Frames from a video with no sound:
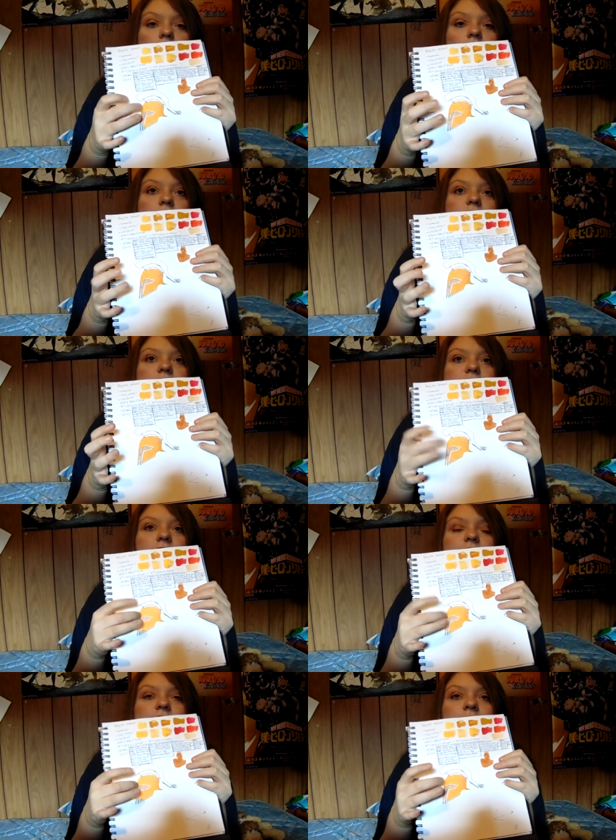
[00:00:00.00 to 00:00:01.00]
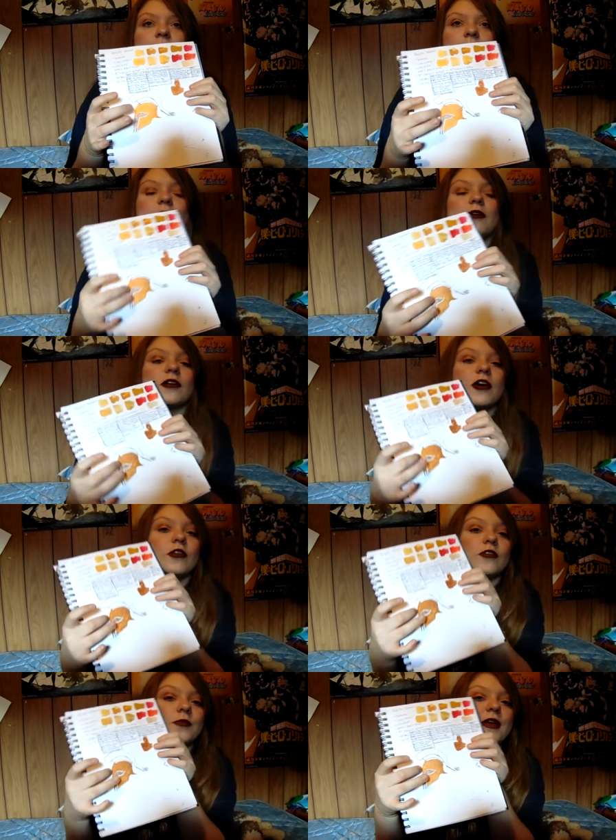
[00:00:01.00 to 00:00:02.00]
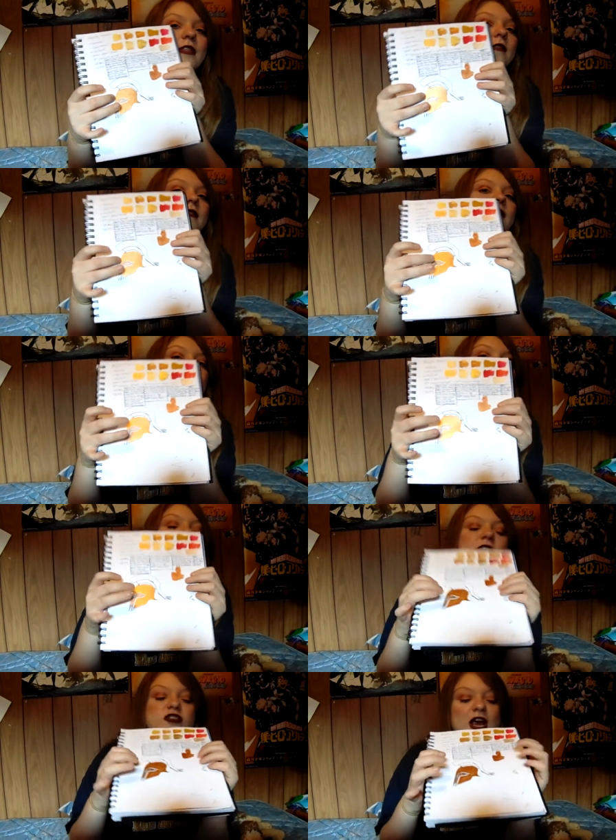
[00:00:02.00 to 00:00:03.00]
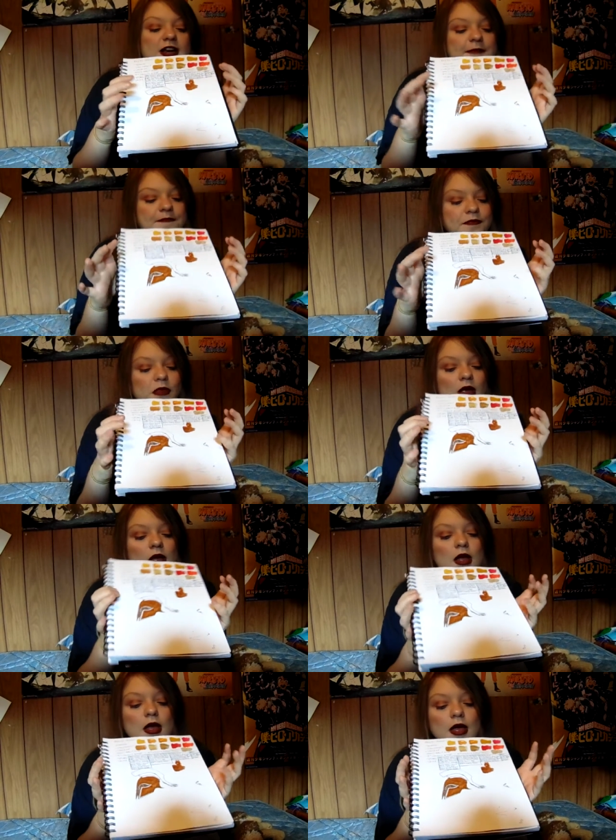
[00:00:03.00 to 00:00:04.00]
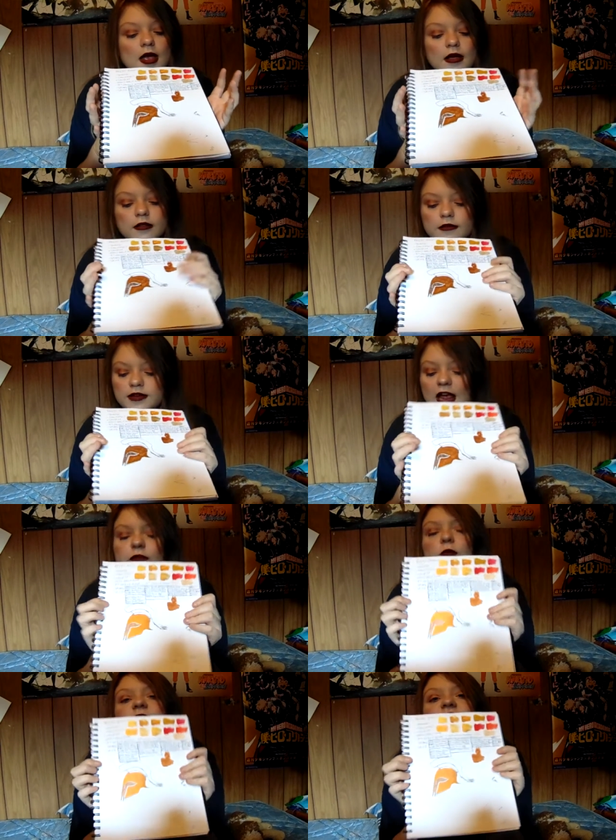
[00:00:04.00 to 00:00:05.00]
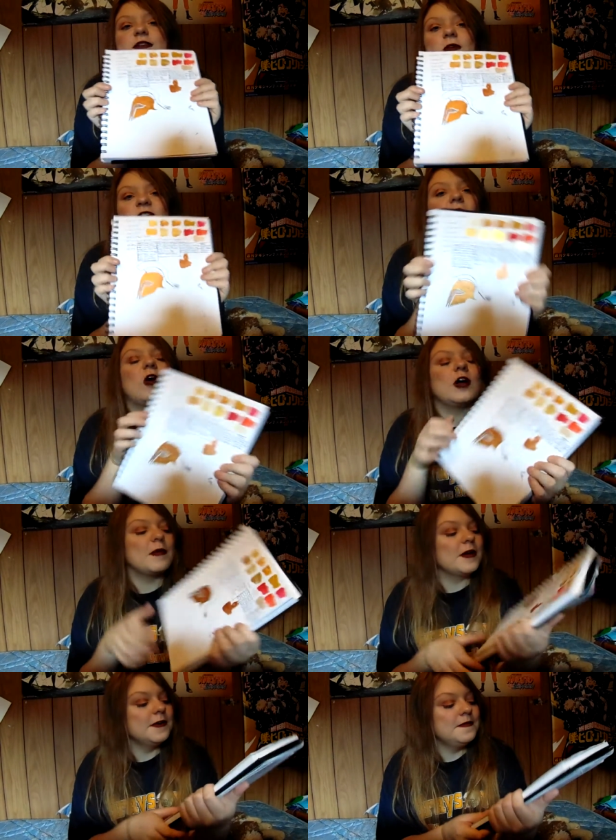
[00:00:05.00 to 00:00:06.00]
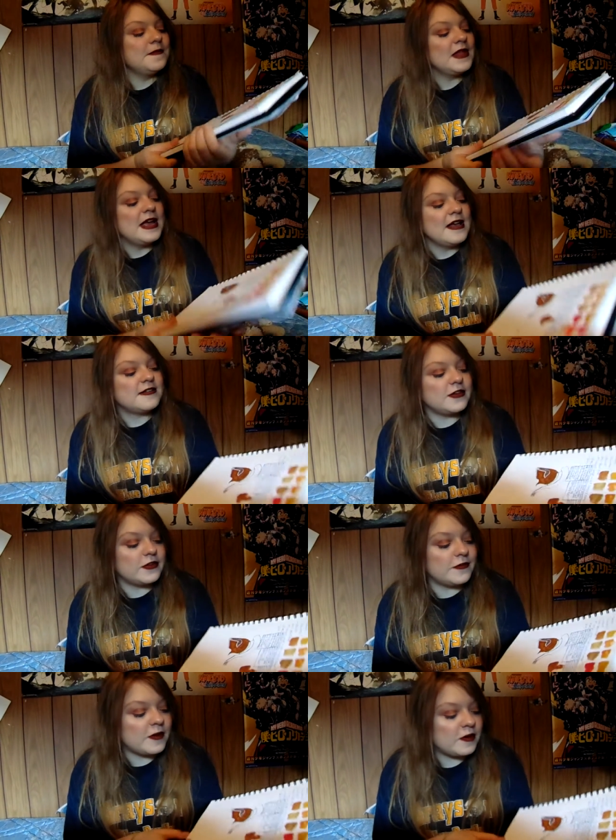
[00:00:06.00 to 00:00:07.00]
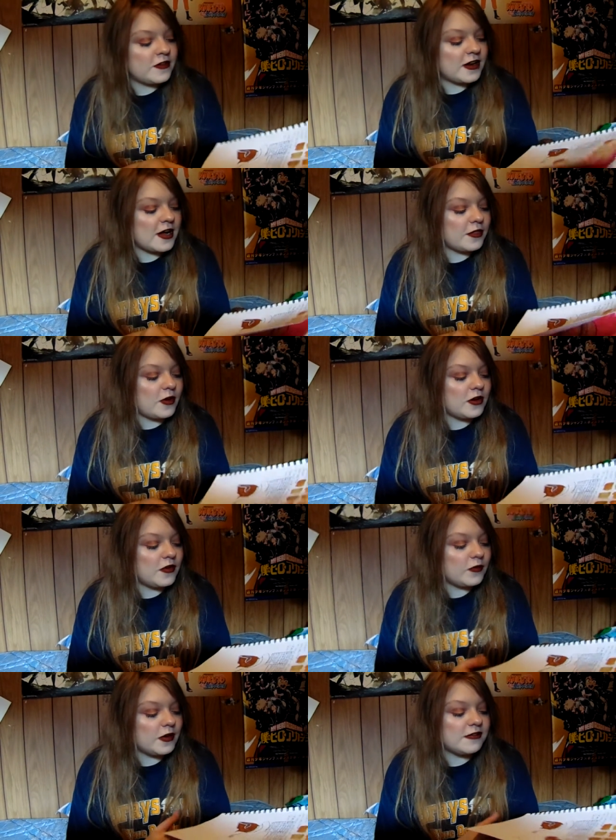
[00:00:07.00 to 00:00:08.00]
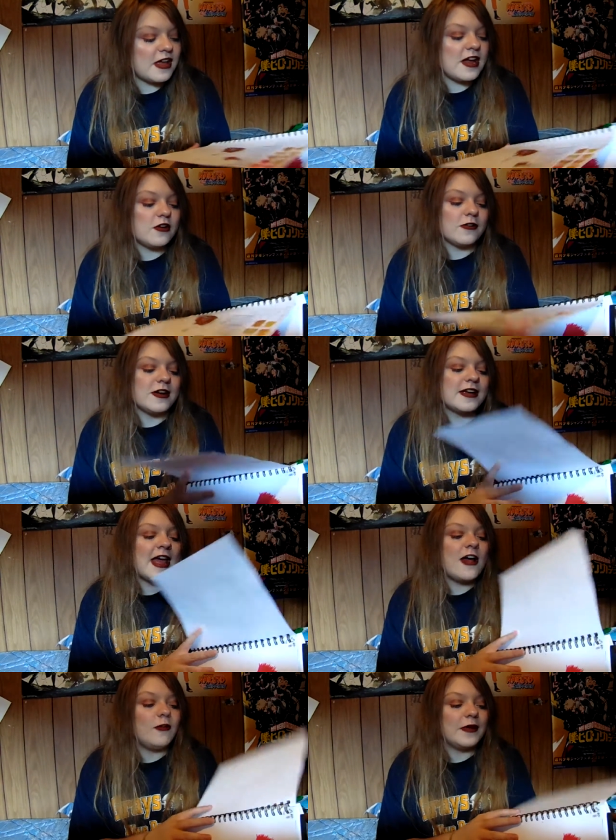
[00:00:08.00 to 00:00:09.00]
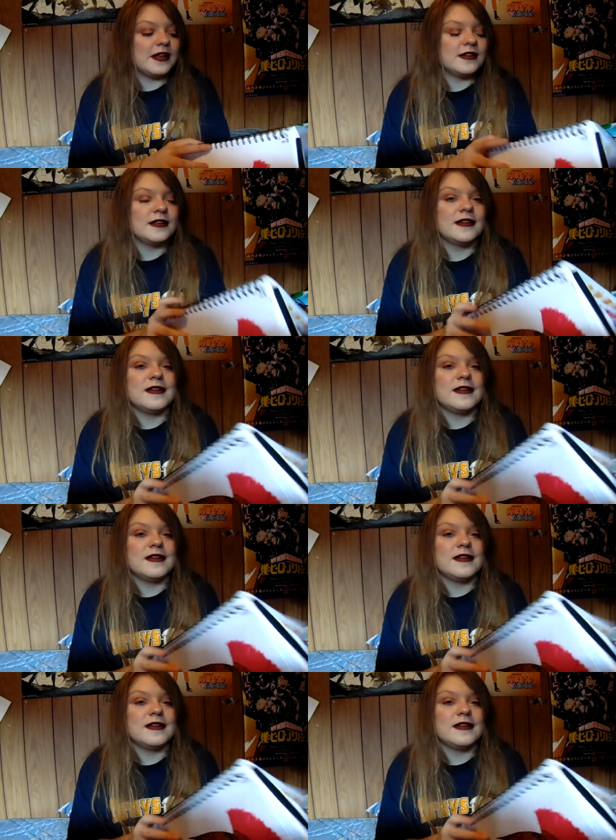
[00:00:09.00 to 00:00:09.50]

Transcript: Gansei Tombi watercolors with to make it shiny. Day 14 was armor. So the first thing I thought of was a Greek helmet.